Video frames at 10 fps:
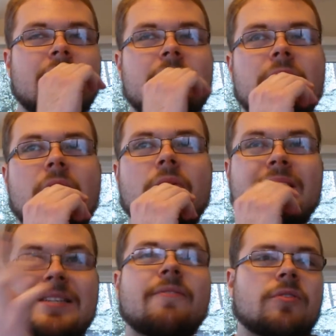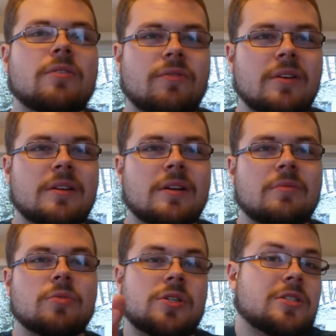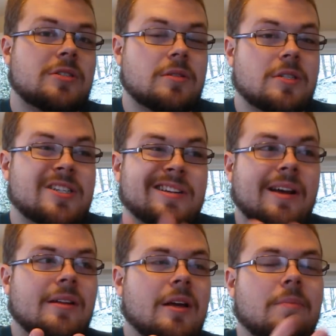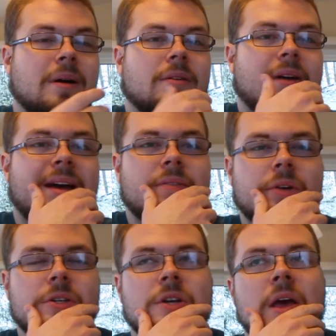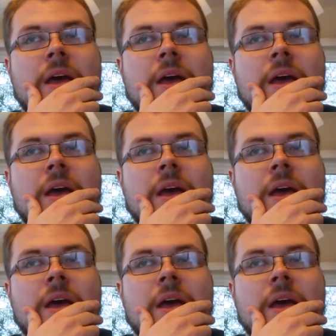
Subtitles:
except for the villain, which is slightly above average.